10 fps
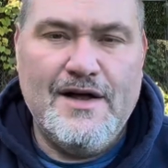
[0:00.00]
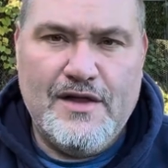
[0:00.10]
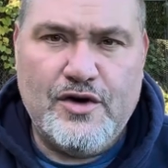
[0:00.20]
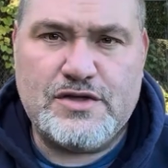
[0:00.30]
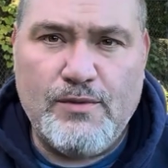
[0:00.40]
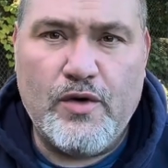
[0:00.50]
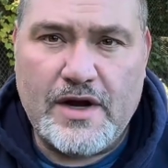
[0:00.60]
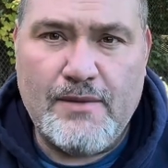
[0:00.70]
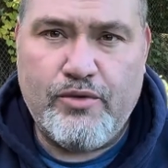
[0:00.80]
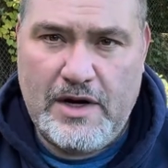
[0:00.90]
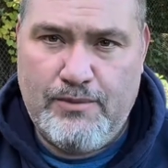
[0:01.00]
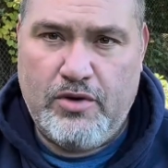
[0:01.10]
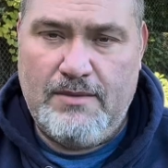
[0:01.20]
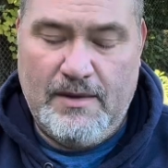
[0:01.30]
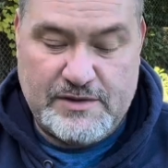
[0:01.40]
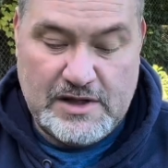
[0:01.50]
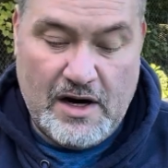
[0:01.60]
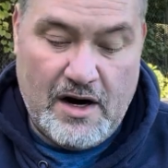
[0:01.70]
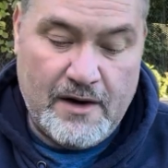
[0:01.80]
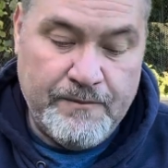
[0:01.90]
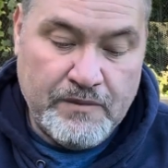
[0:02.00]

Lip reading: they're smoking a pretty premium cigar.